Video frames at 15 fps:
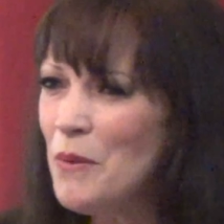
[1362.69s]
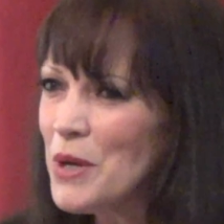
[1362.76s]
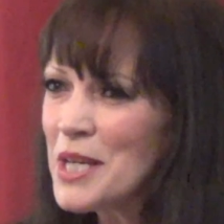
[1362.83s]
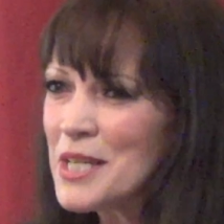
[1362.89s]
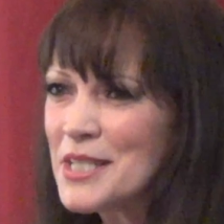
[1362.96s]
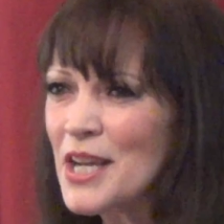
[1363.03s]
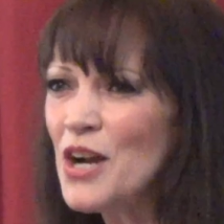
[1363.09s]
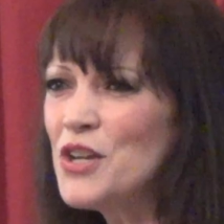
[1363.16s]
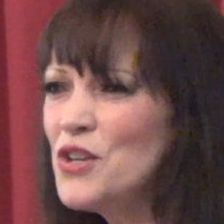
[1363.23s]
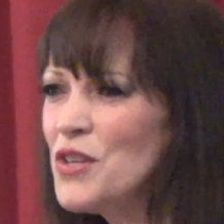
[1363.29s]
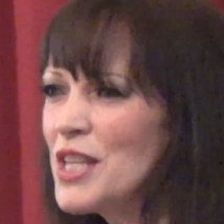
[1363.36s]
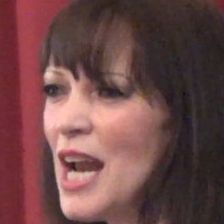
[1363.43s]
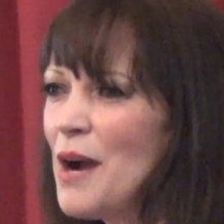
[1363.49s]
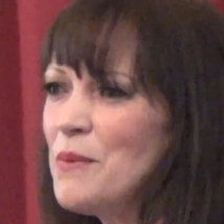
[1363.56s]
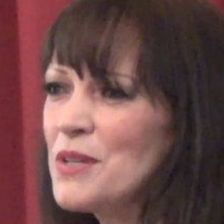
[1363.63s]
I want to tell you
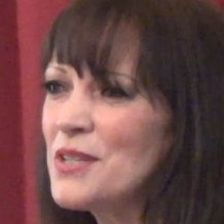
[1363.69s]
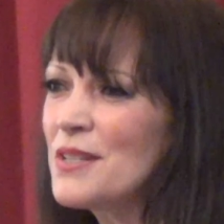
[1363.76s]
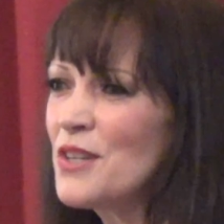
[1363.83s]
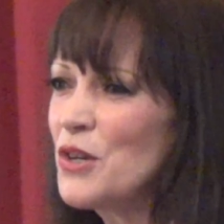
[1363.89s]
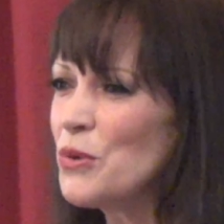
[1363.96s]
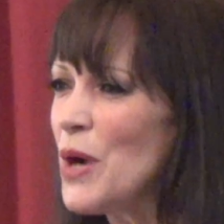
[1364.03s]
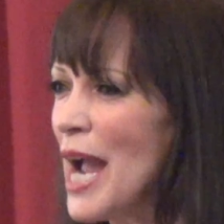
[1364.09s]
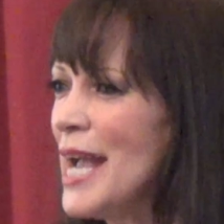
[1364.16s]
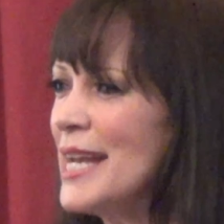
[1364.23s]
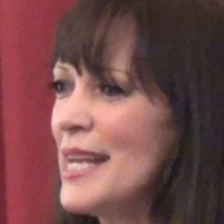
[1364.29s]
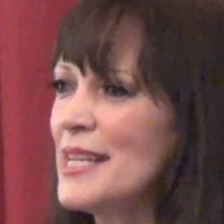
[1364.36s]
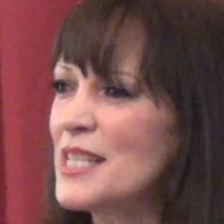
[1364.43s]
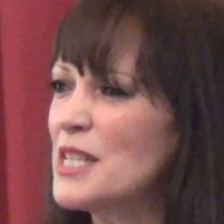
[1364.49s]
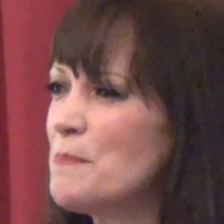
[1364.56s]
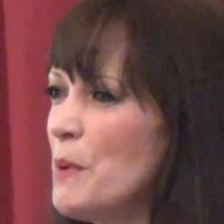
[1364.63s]
that I was great
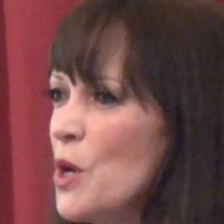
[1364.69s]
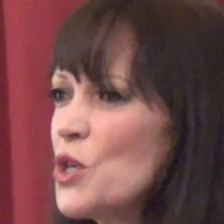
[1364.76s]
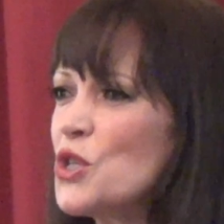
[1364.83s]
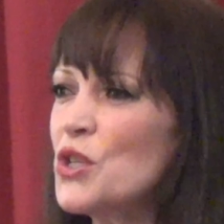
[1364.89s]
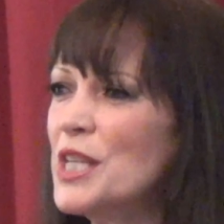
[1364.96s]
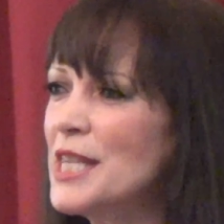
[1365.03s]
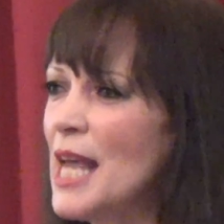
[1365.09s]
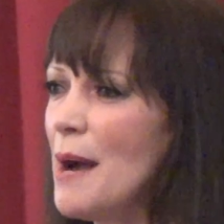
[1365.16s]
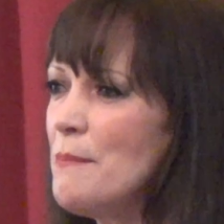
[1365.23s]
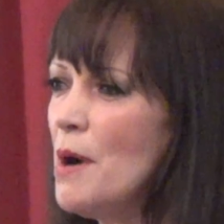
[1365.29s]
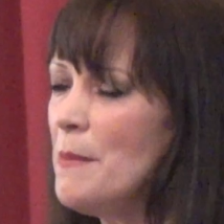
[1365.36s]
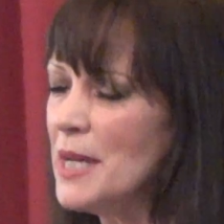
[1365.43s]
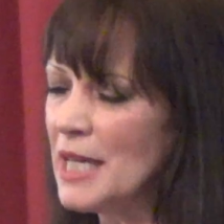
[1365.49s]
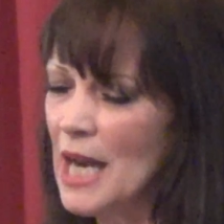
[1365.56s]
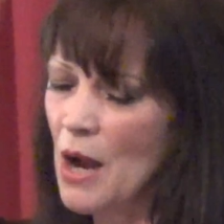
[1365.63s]
and spiritual in that
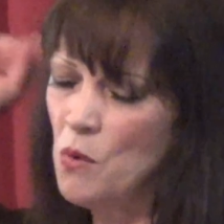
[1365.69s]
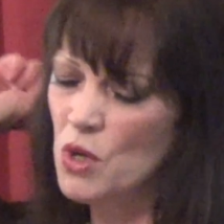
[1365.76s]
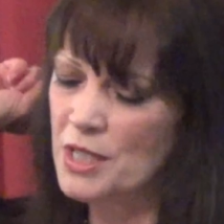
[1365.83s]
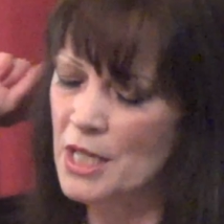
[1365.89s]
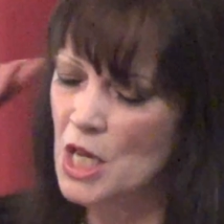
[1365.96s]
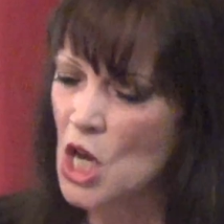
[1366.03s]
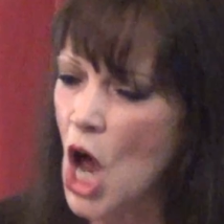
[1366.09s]
moment, and I was